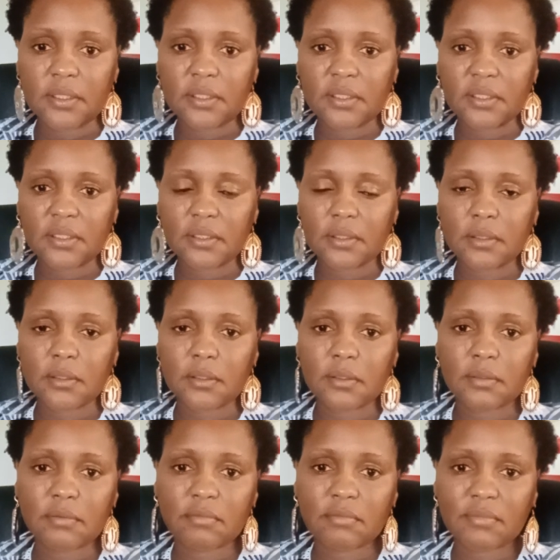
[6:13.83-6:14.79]

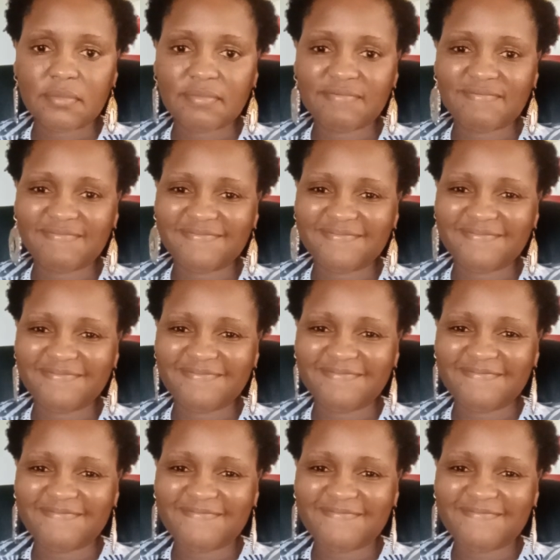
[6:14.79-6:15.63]
Nobody speaks.